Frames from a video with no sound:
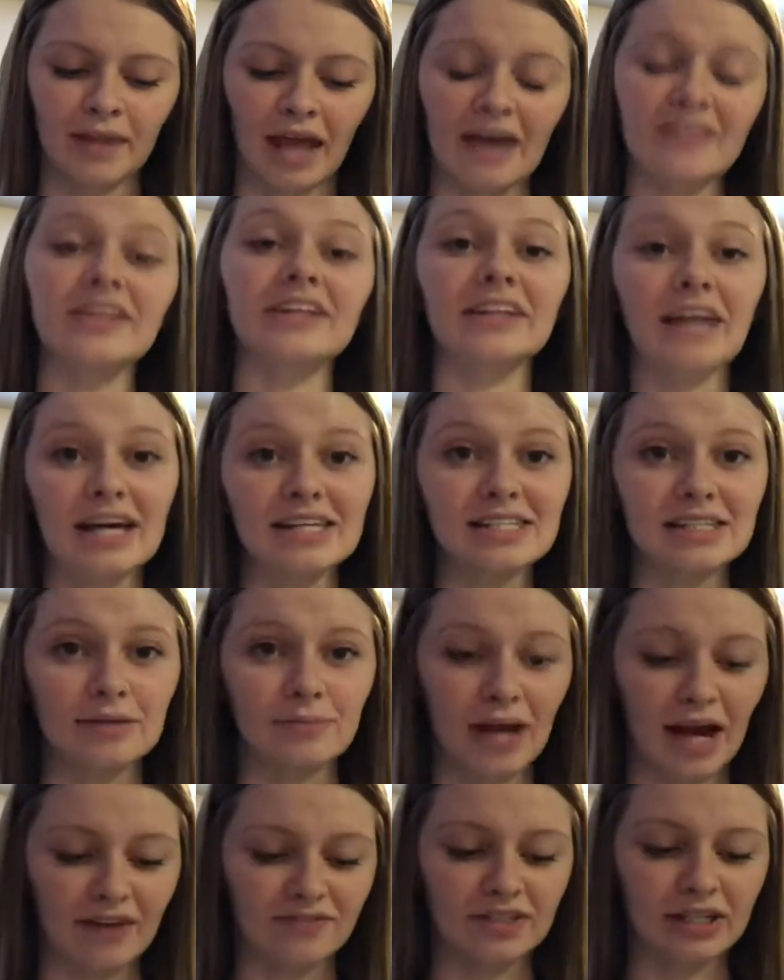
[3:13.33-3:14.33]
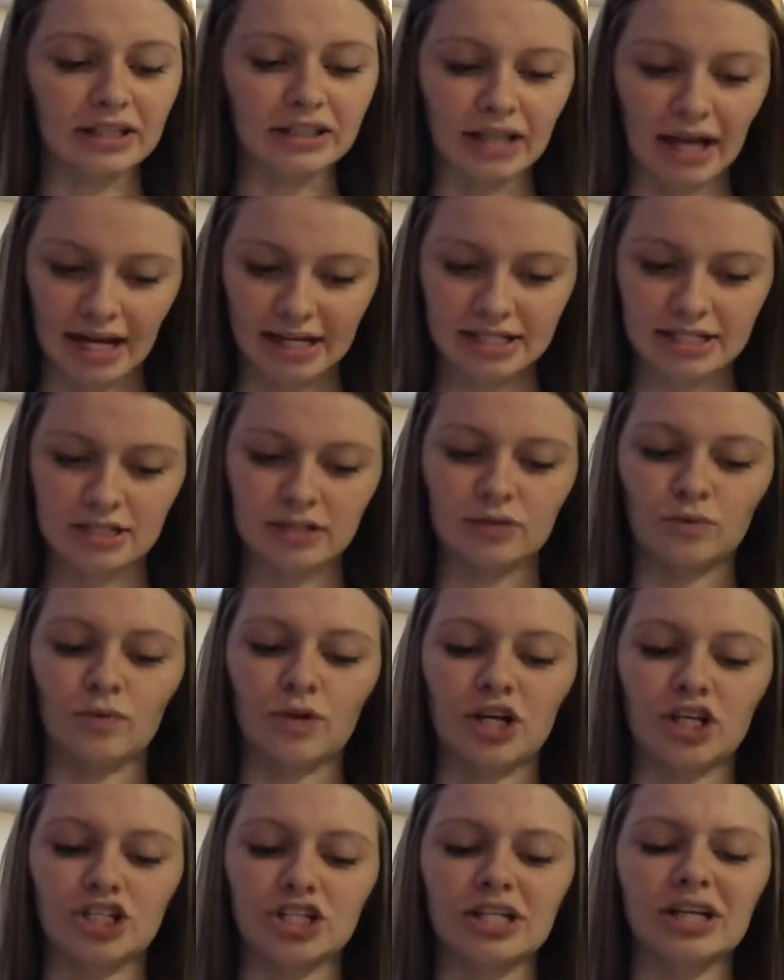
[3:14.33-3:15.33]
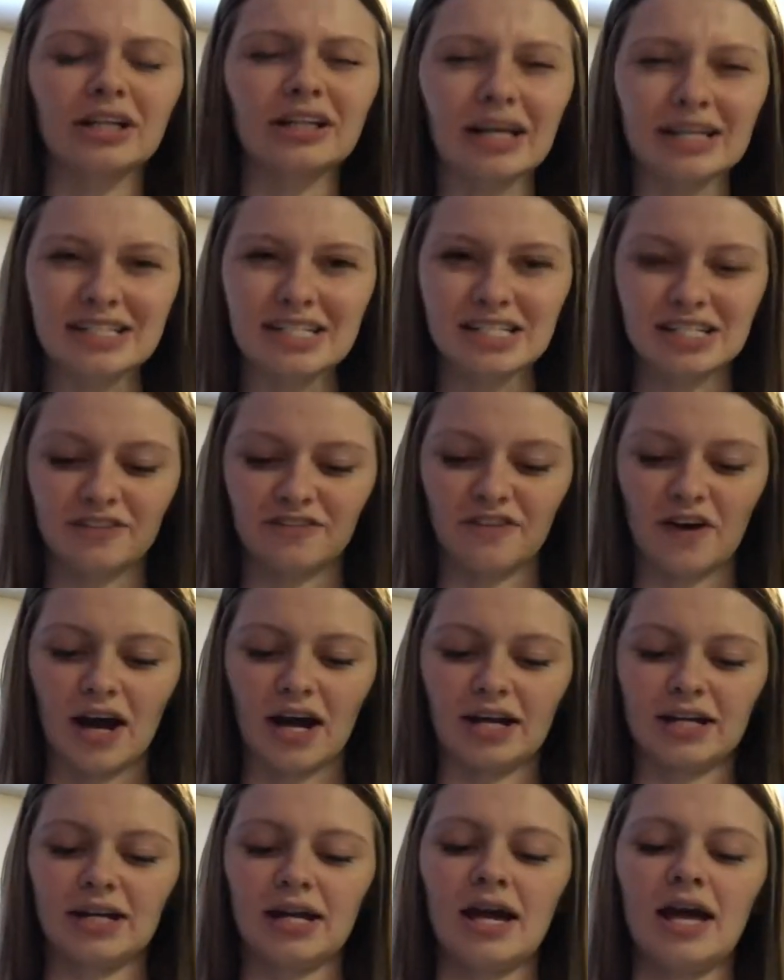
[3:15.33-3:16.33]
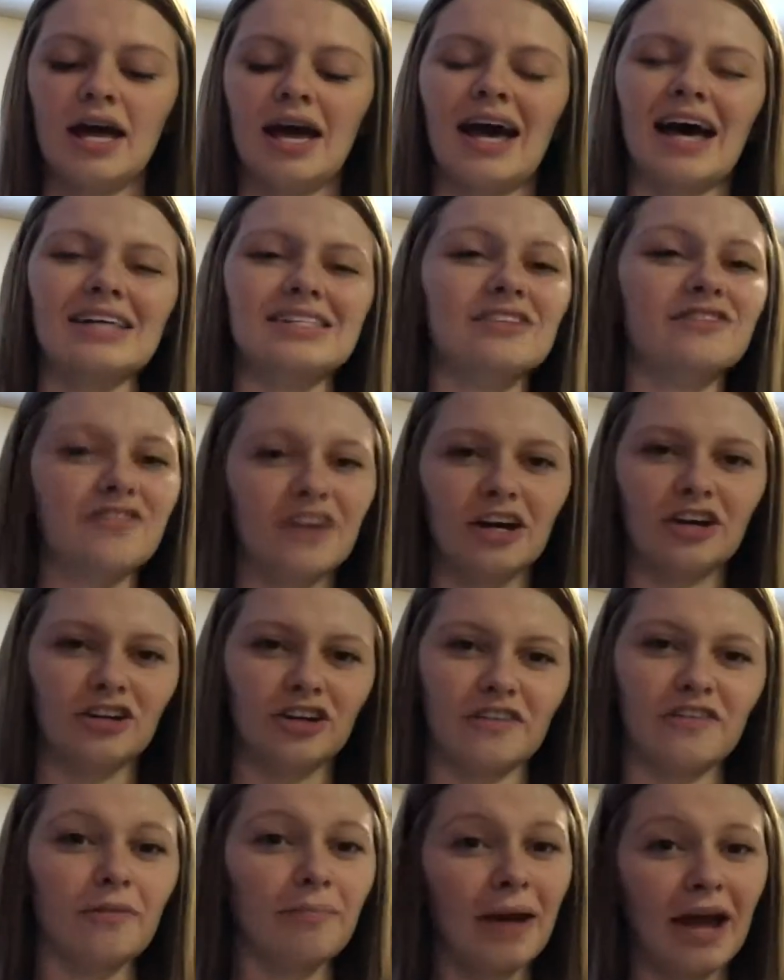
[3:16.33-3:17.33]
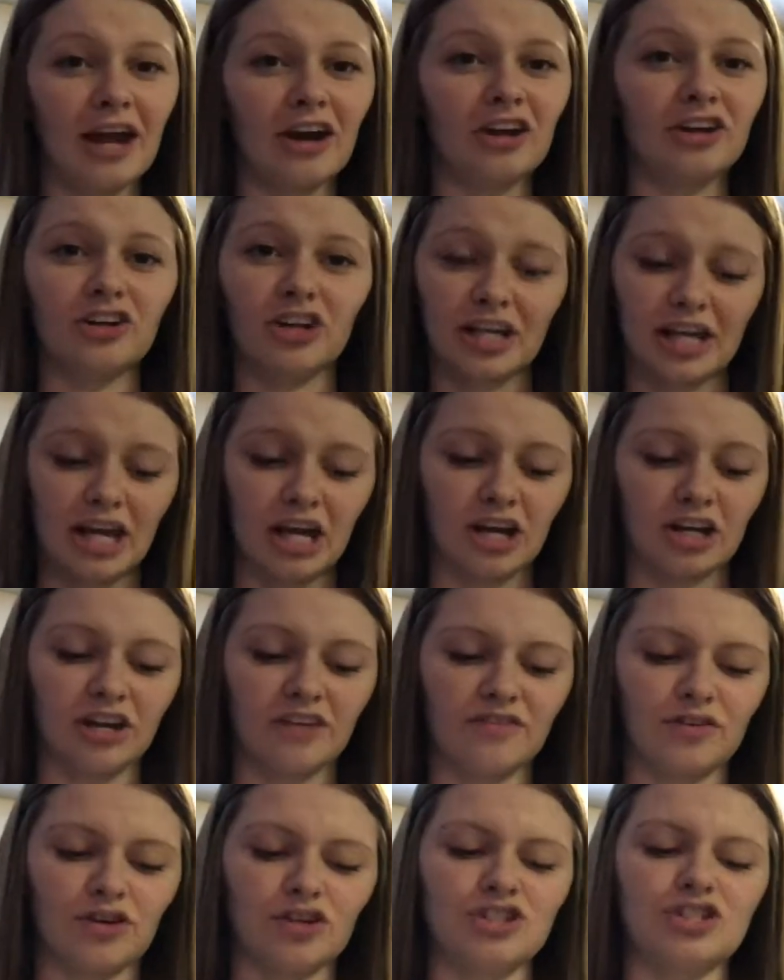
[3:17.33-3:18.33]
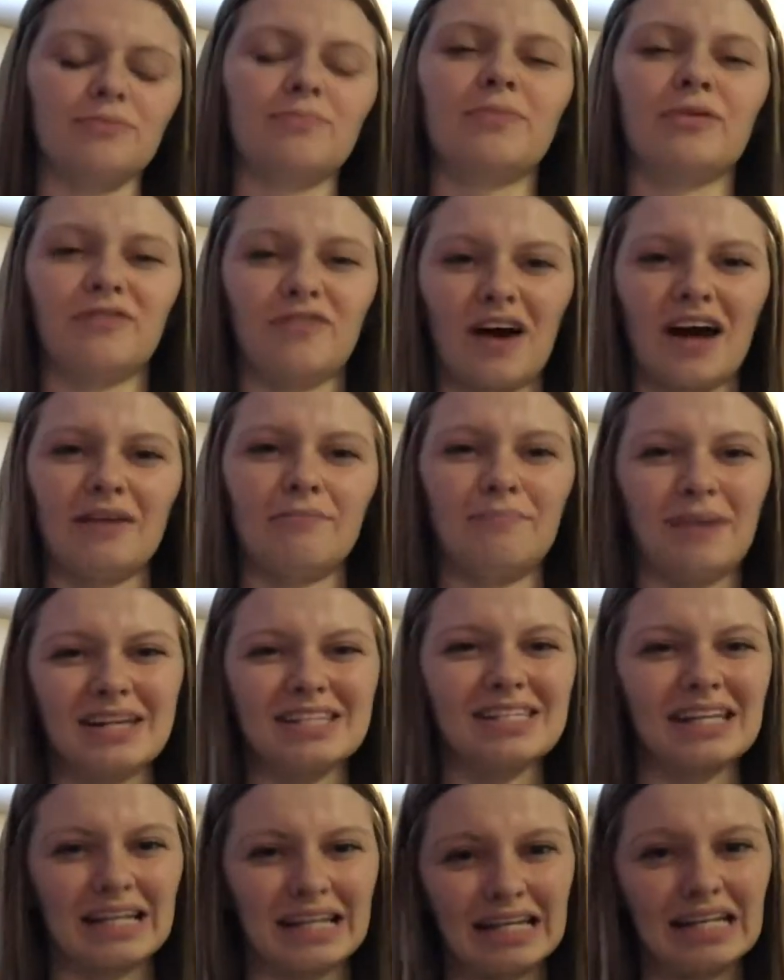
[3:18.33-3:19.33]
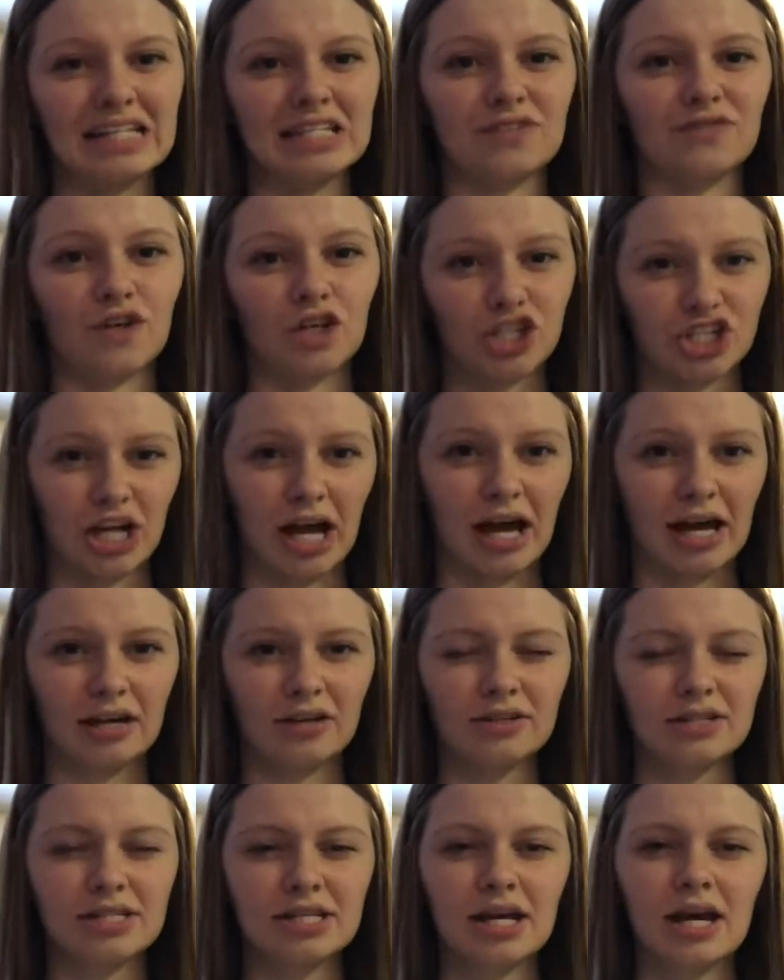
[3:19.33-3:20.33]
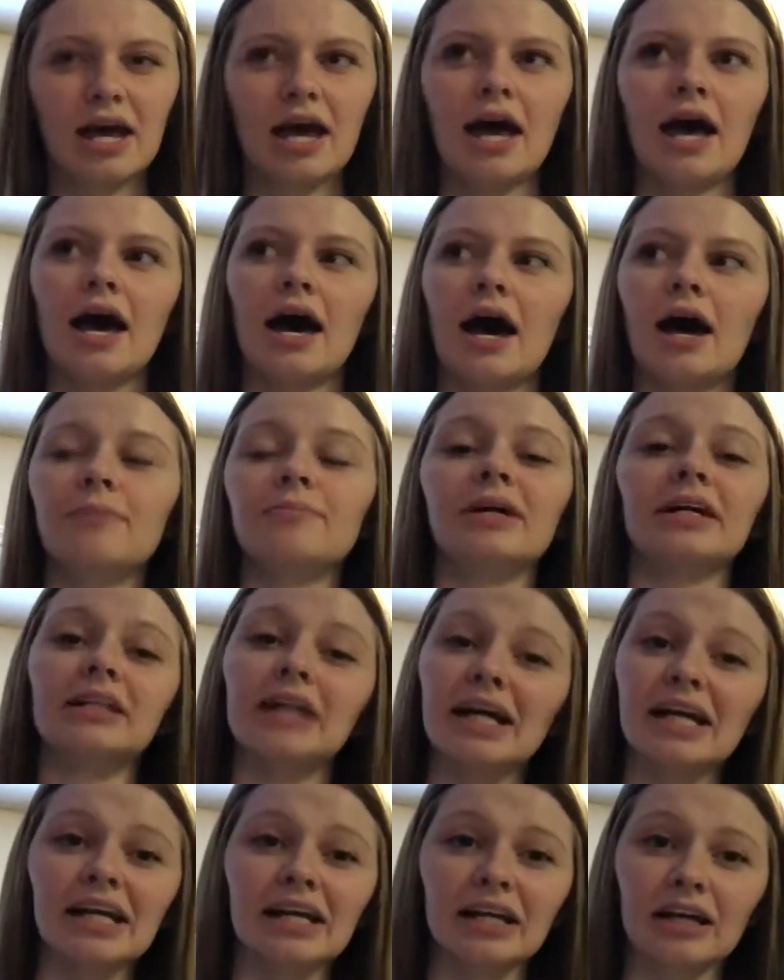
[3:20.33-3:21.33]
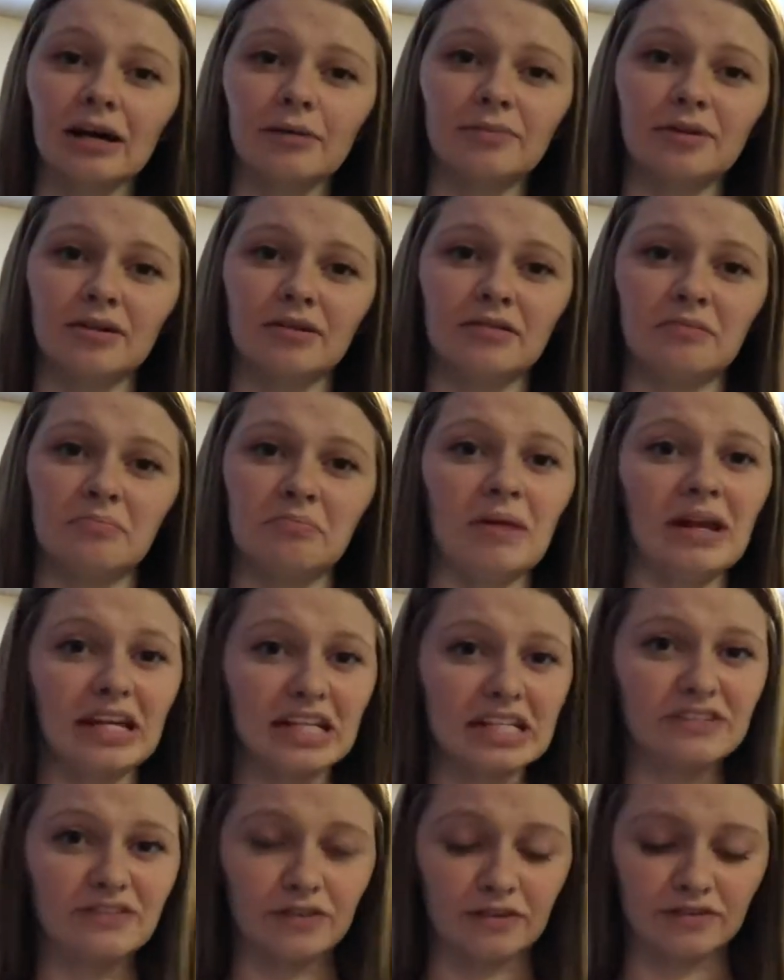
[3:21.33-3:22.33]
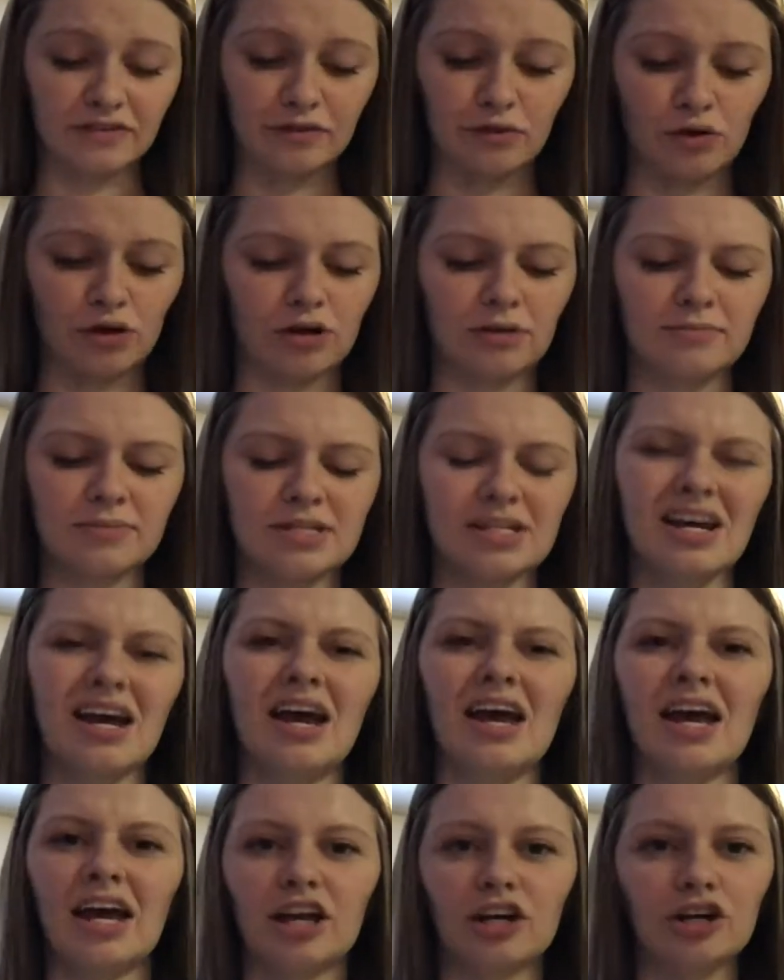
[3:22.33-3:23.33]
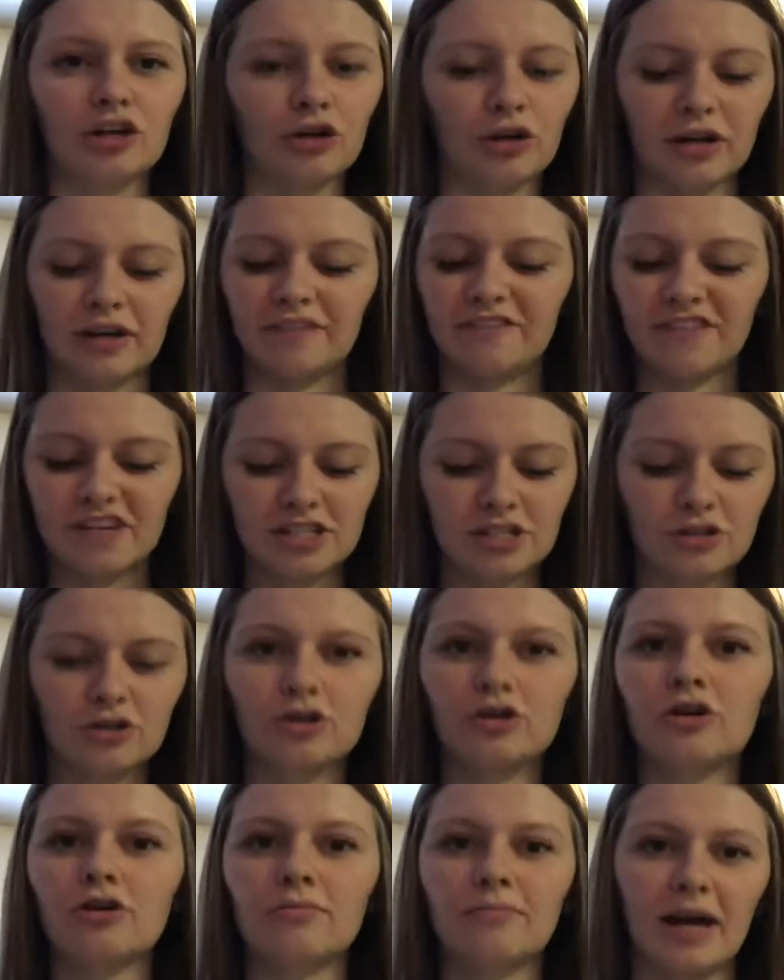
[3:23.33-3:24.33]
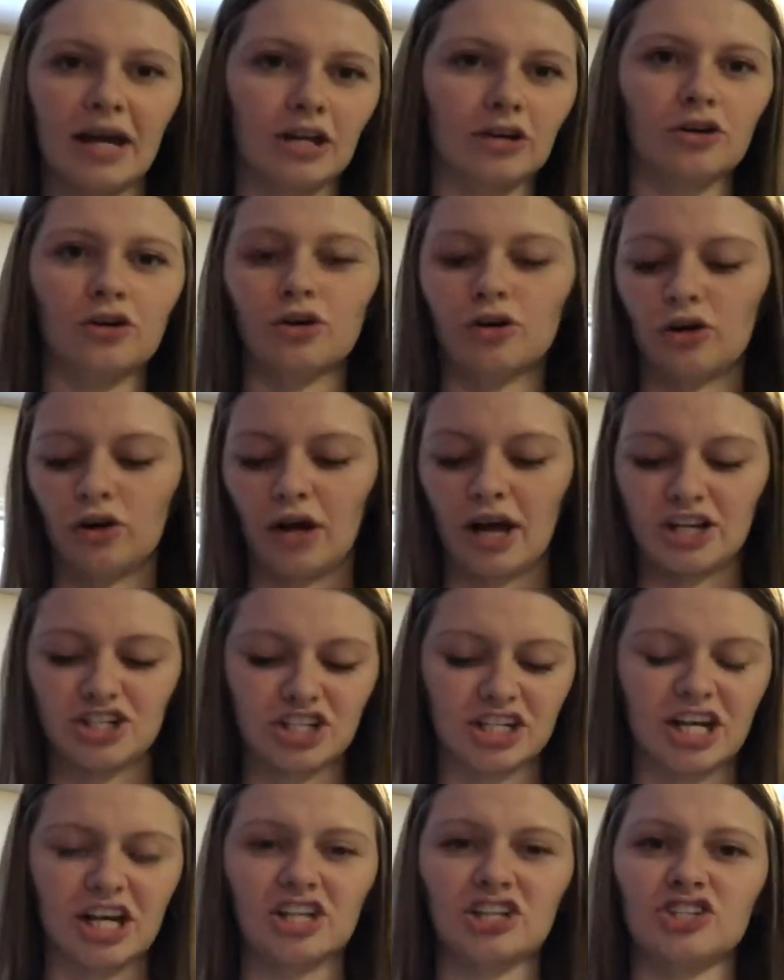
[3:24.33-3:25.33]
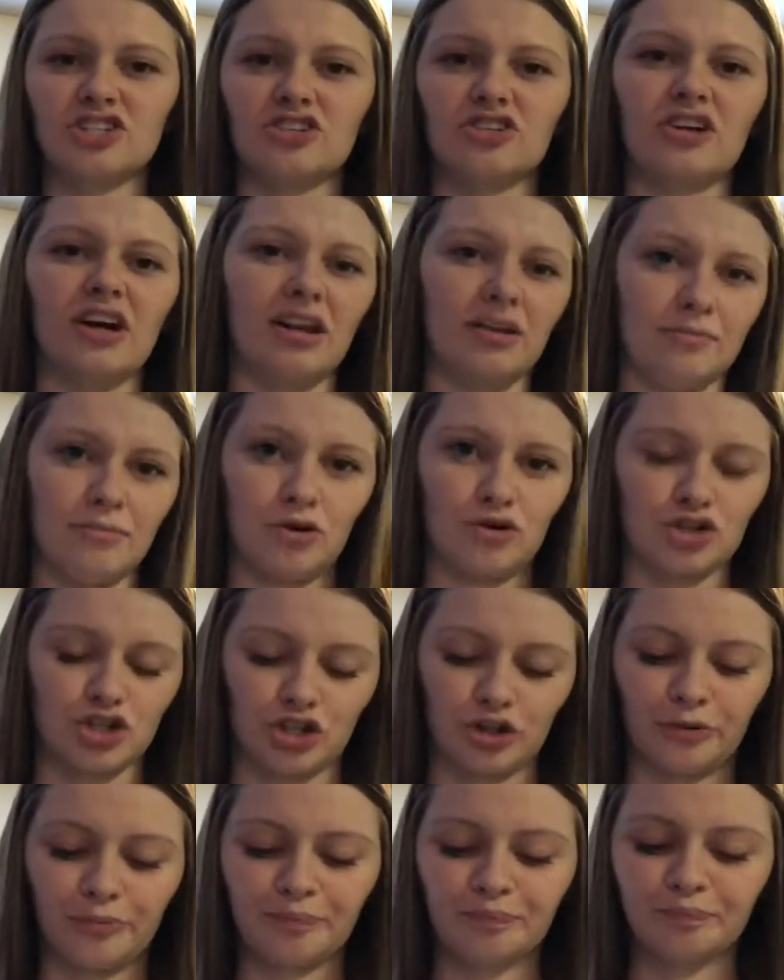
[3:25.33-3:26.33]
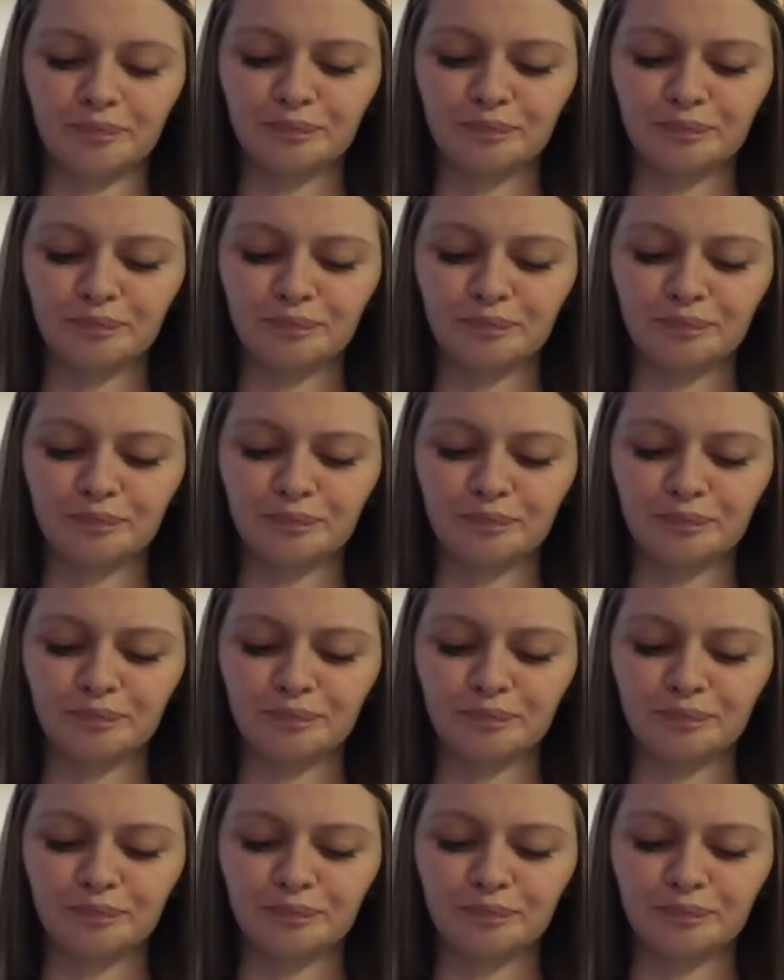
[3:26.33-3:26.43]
And then lastly, we have neglect, which neglect is defined as a failure of a parent or caregiver to provide basic needs for a child. Neglect can come in many different forms, including physical, medical, educational, and emotional.